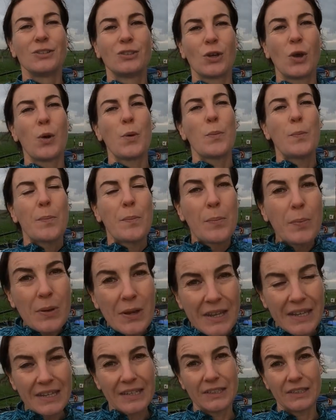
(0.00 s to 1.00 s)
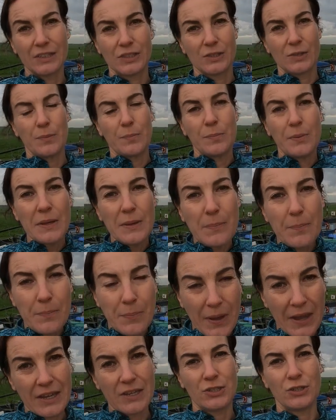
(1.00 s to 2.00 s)
So please be
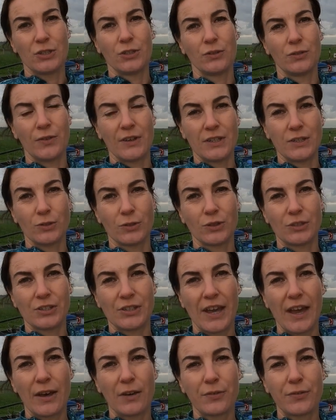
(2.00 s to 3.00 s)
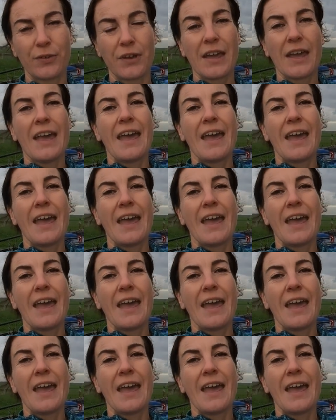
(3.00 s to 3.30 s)
patient with yourself